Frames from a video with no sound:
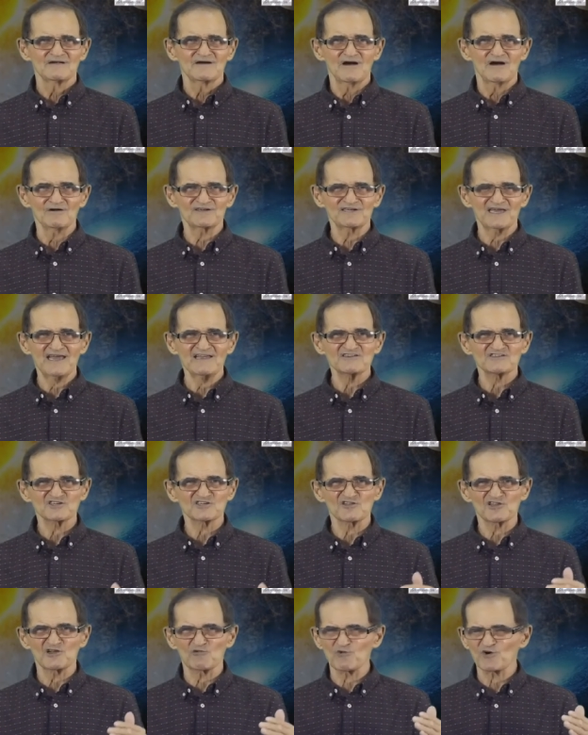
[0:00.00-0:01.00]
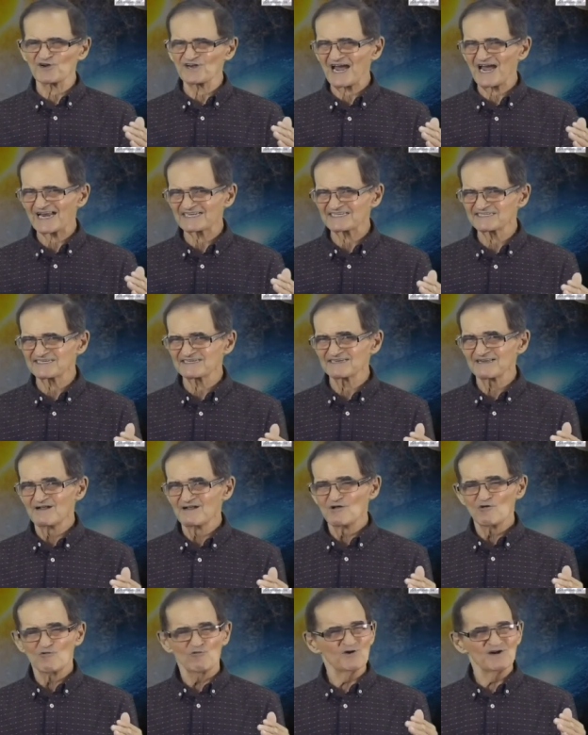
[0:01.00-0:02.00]
Okay, so that we're not
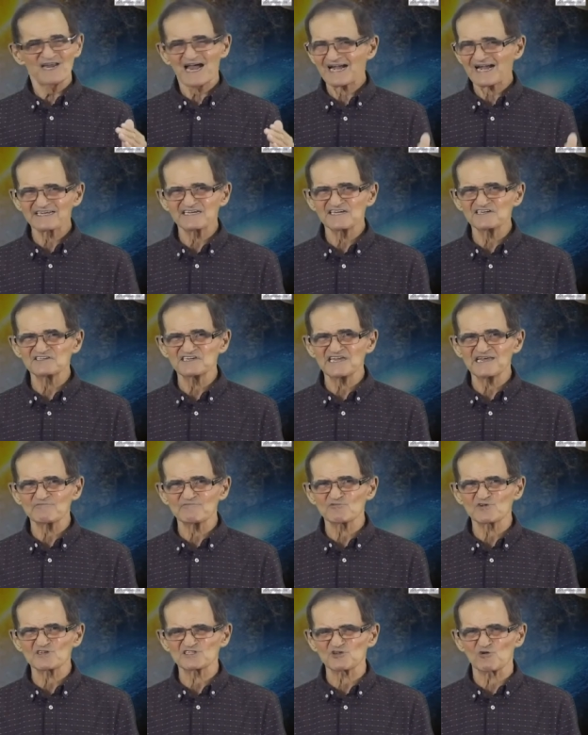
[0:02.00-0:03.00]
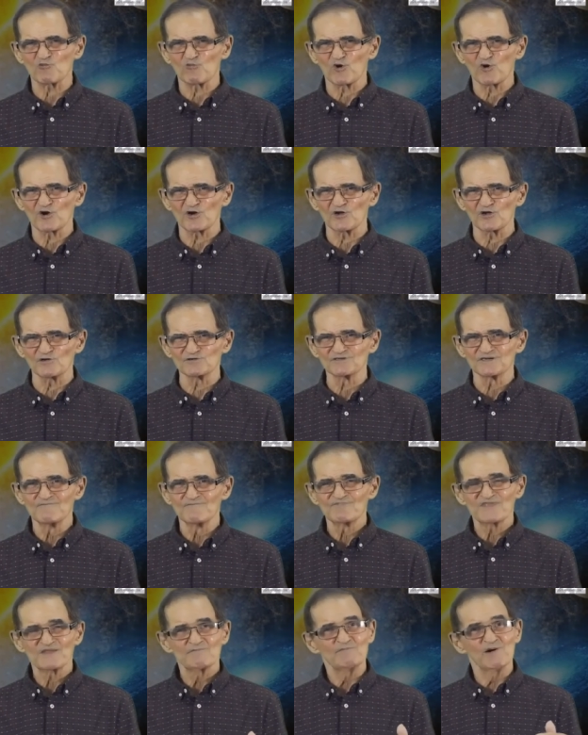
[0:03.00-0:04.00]
we're not condemned with the world,
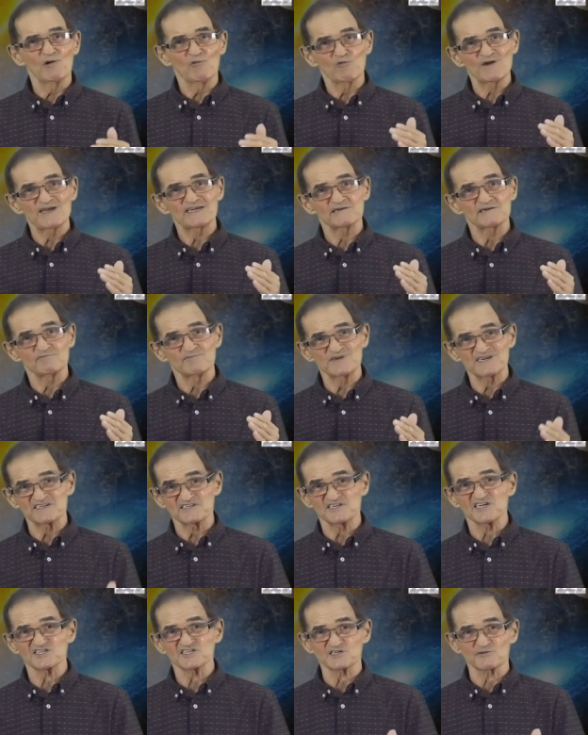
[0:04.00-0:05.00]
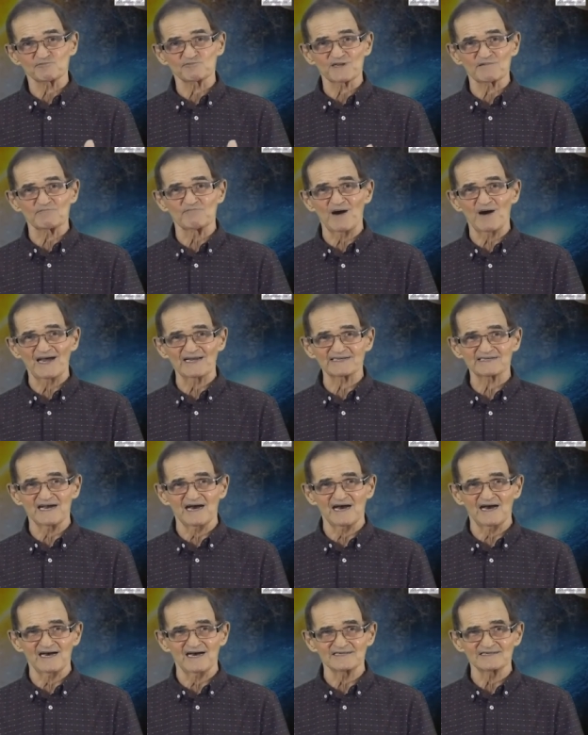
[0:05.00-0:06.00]
but we can be disciplined by
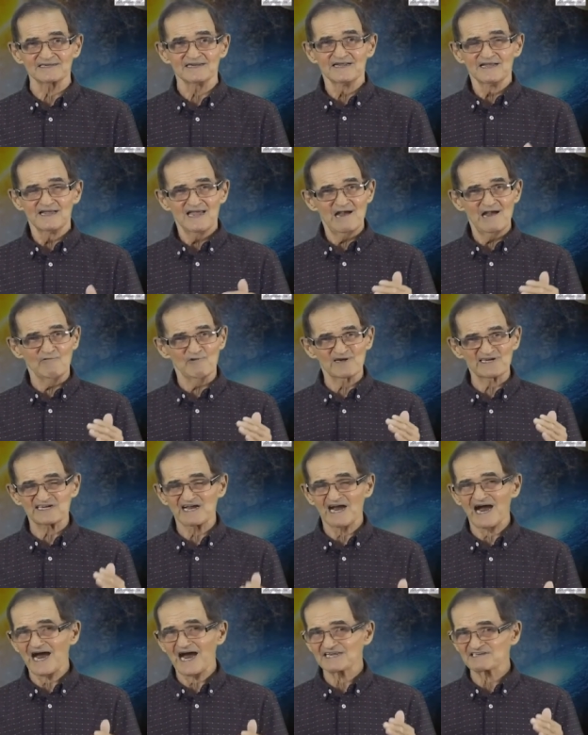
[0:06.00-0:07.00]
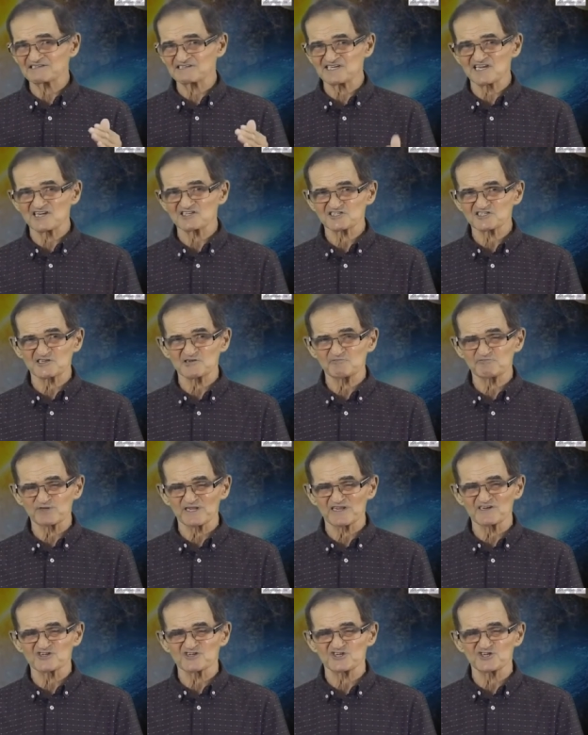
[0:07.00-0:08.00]
God. And when God
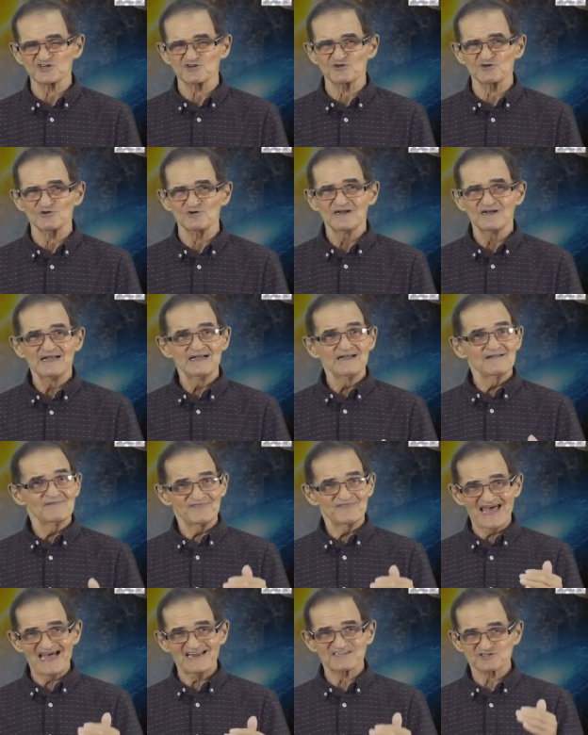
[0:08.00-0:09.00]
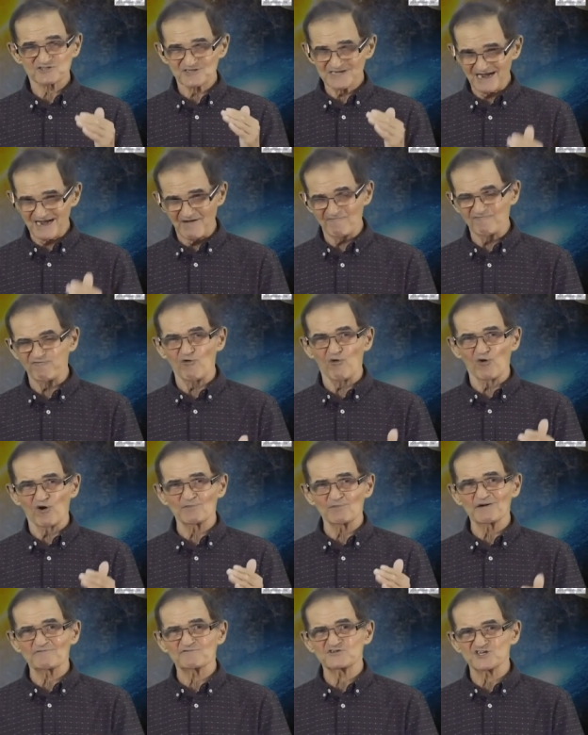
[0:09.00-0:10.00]
disciplines you, that's a
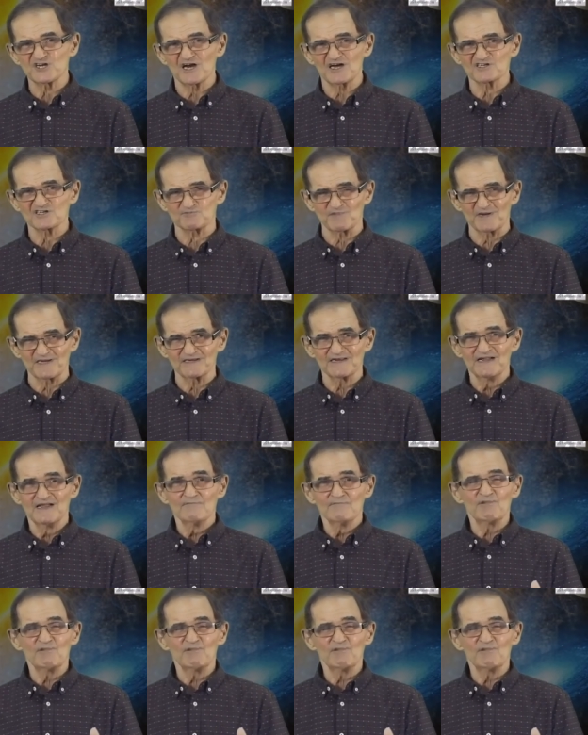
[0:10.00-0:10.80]
form of judgment.